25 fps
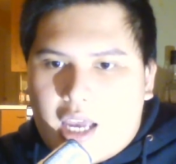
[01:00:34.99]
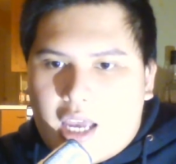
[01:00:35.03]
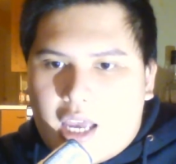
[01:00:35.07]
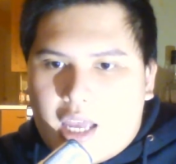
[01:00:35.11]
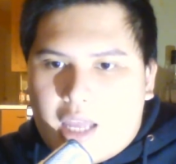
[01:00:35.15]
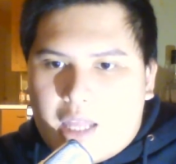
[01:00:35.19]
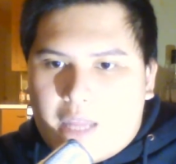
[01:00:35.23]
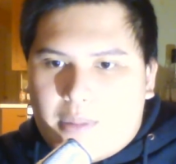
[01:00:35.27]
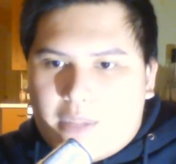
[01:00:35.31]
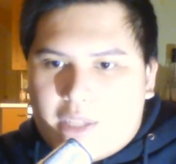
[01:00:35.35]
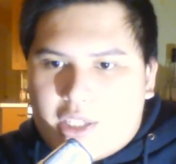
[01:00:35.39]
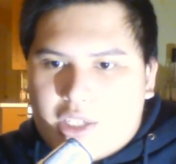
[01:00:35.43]

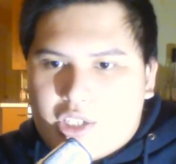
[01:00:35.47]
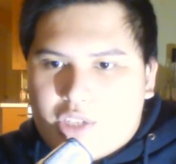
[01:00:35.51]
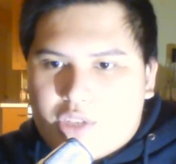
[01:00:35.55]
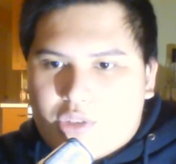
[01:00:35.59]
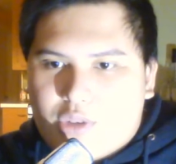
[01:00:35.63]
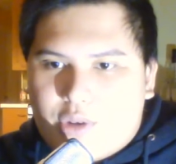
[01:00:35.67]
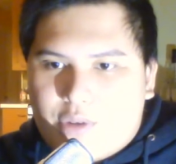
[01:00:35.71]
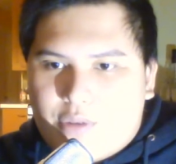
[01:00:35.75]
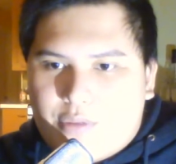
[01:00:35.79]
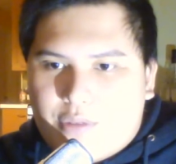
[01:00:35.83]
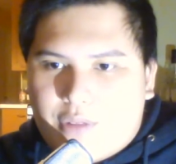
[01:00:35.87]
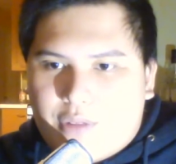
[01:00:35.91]
and the malicious
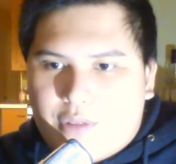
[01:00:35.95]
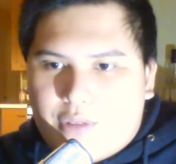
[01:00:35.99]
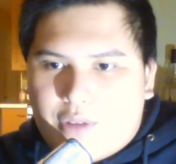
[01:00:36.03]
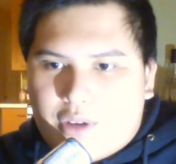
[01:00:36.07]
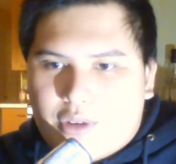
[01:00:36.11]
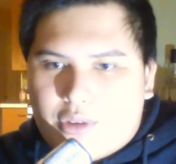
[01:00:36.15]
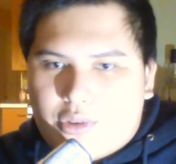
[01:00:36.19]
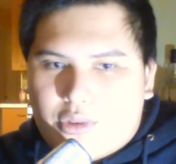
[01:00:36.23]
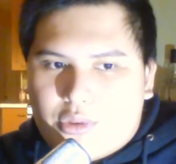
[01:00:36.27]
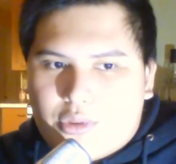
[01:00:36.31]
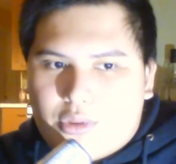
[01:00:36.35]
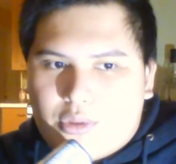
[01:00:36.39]
grin
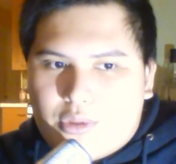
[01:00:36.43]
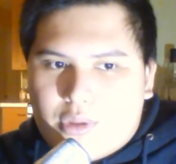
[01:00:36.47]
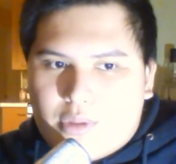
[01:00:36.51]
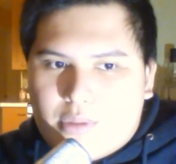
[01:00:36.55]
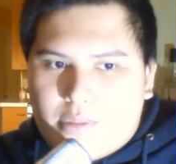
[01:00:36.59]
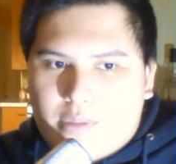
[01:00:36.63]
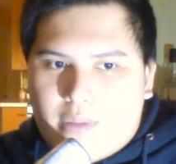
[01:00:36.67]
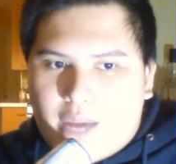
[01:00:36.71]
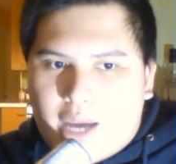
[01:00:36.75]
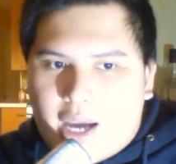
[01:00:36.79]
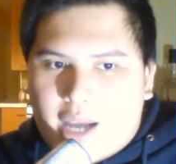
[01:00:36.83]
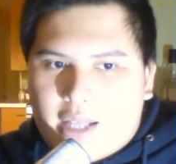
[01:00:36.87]
flickered through
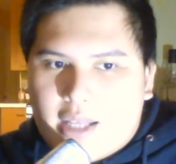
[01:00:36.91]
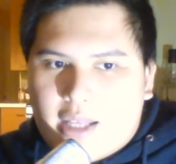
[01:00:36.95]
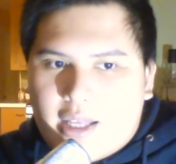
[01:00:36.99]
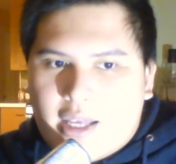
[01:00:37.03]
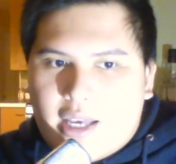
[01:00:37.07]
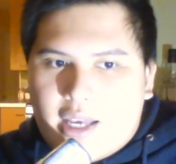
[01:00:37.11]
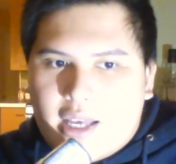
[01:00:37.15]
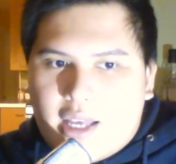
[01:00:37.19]
his mind.